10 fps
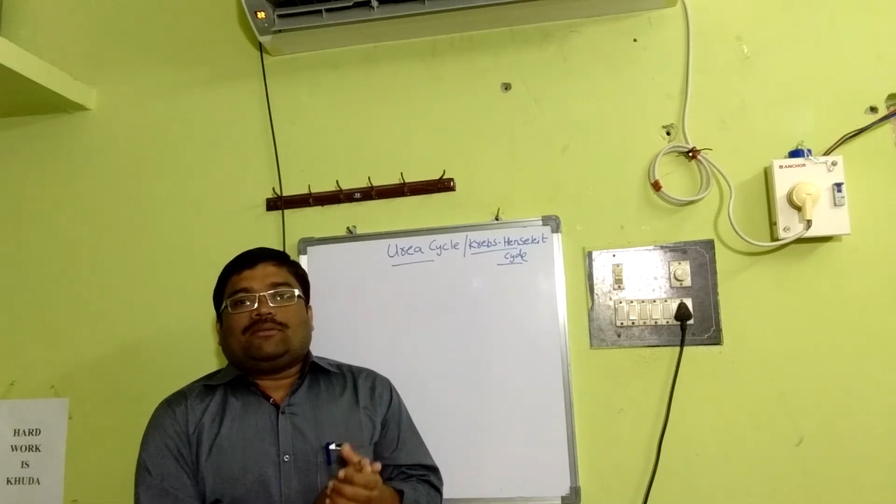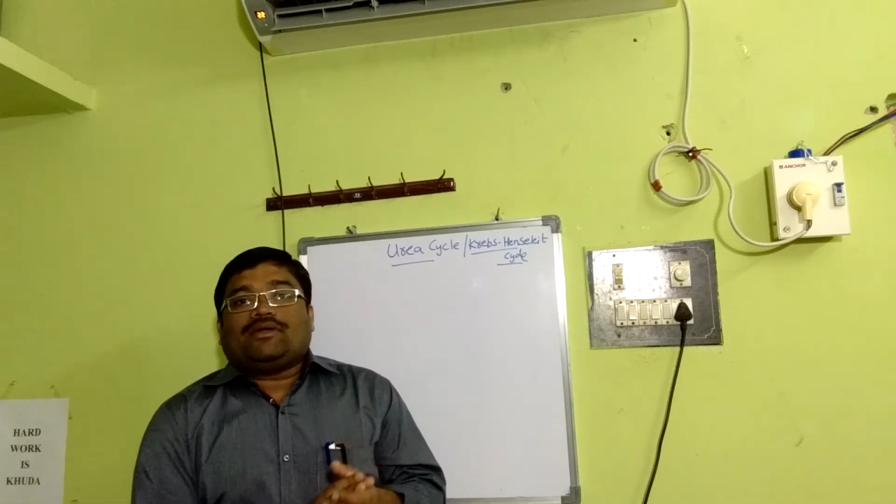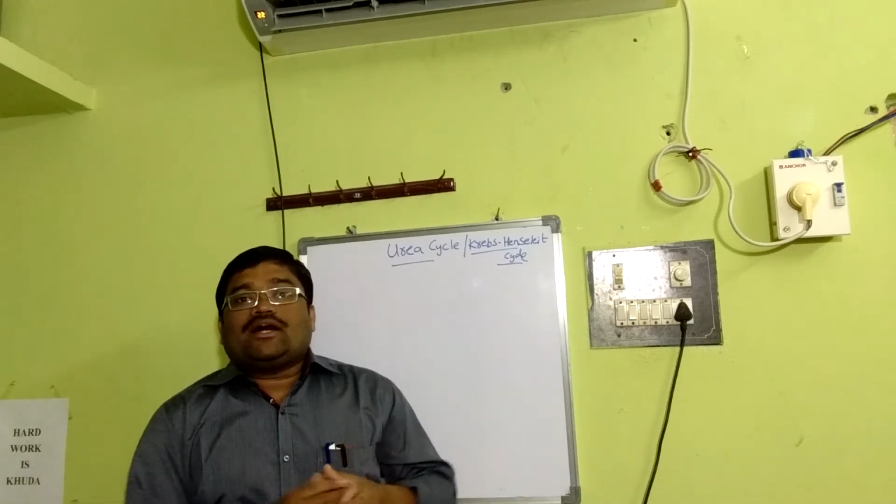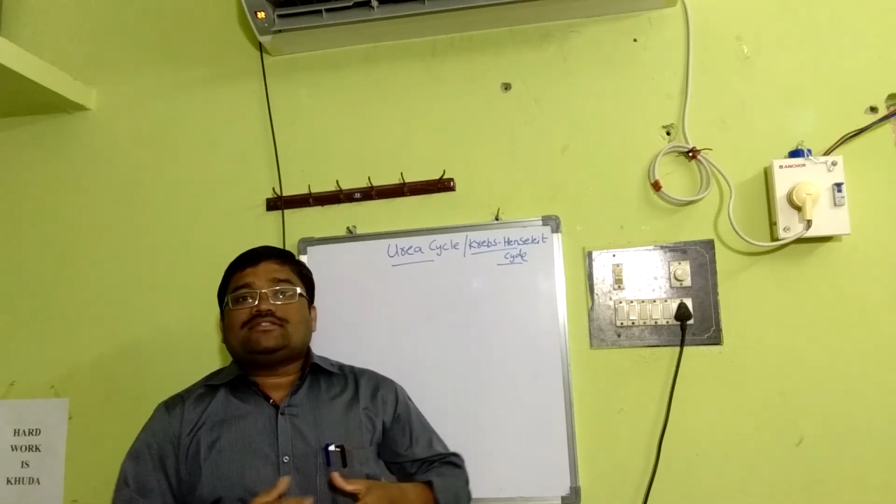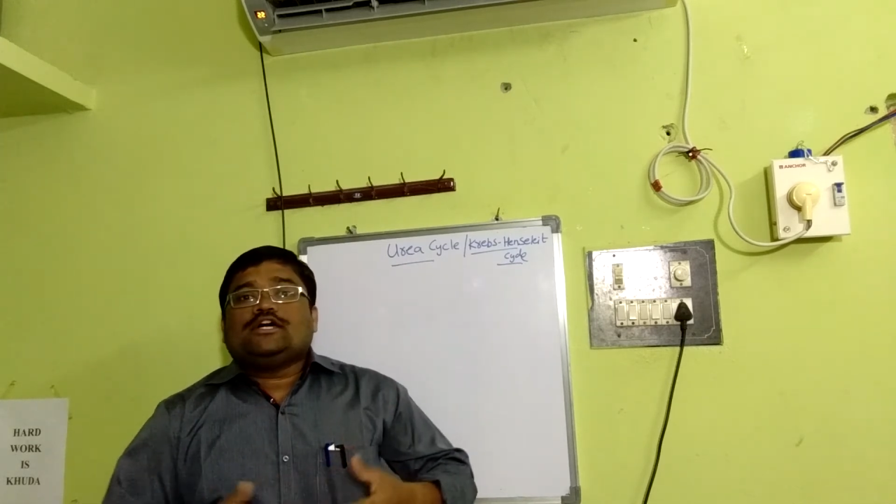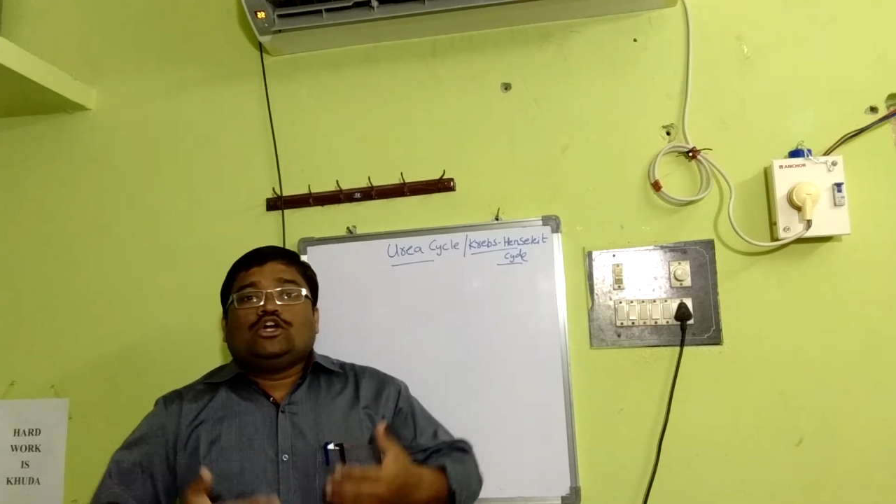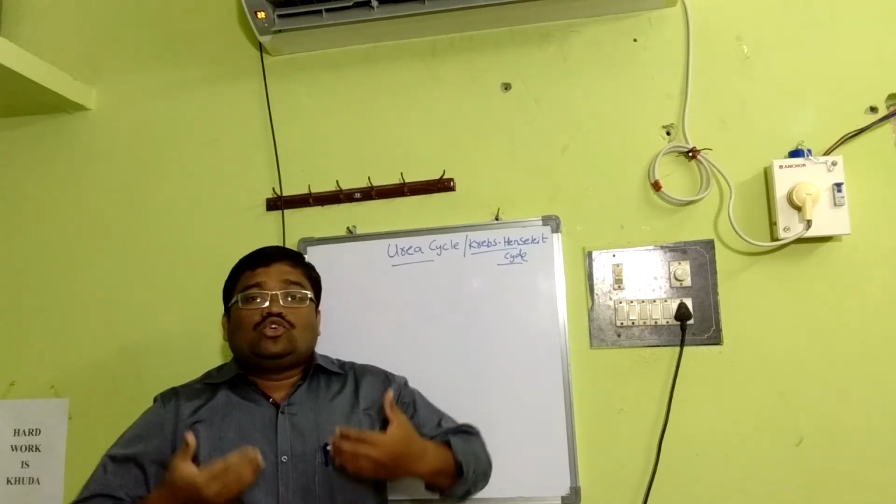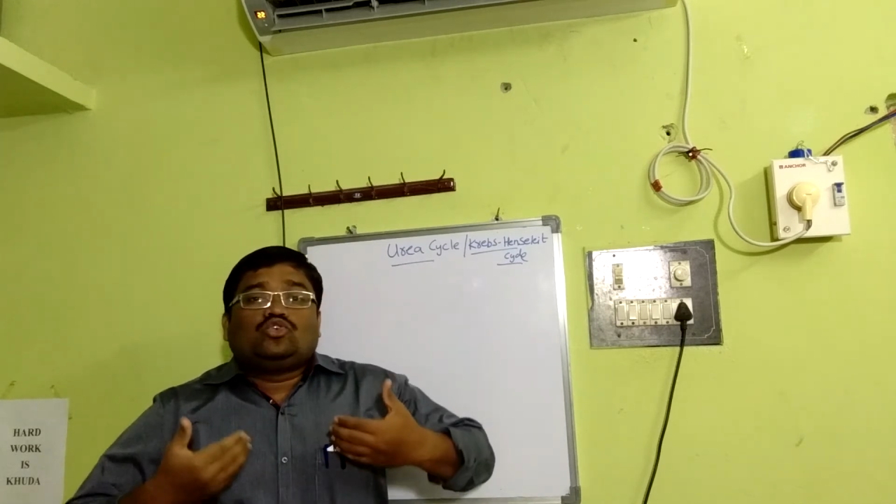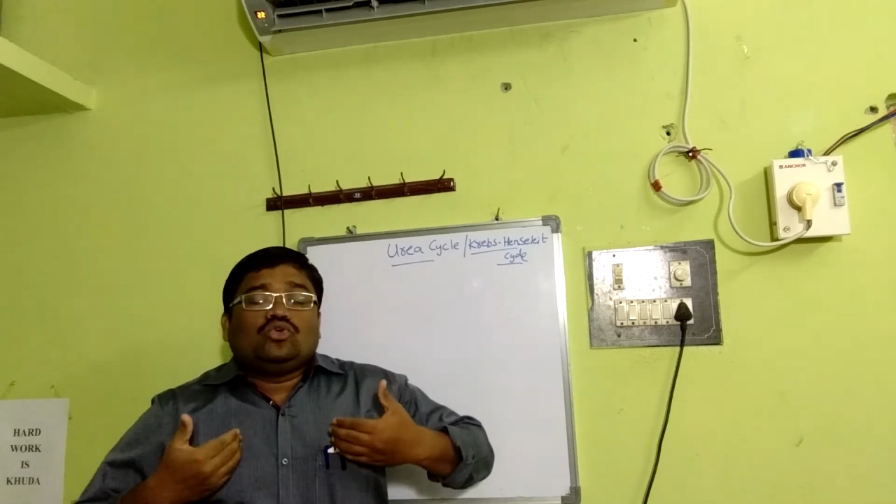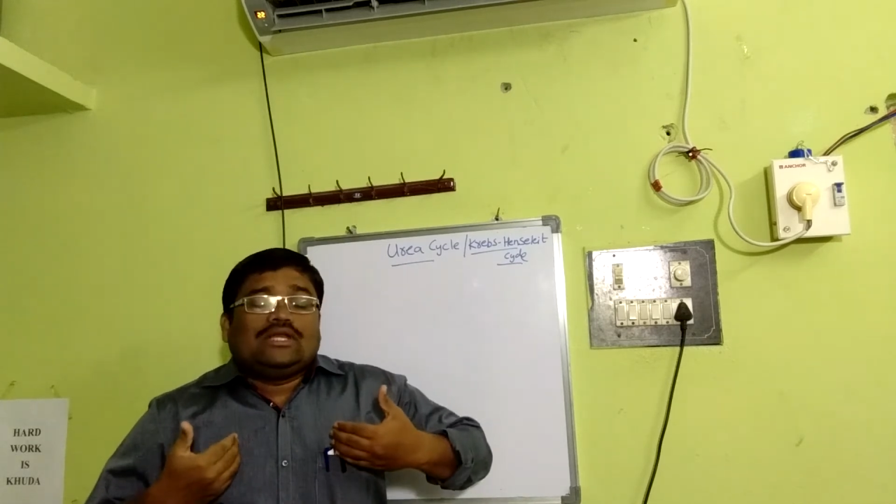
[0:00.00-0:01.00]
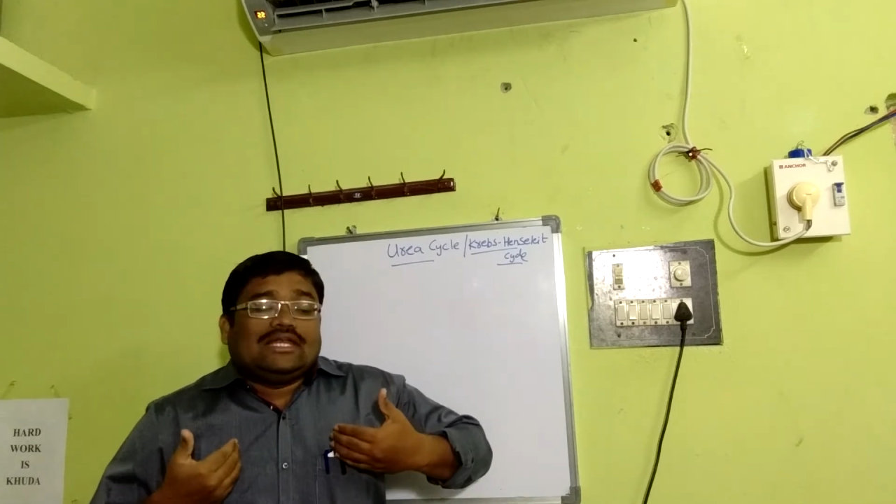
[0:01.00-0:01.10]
because to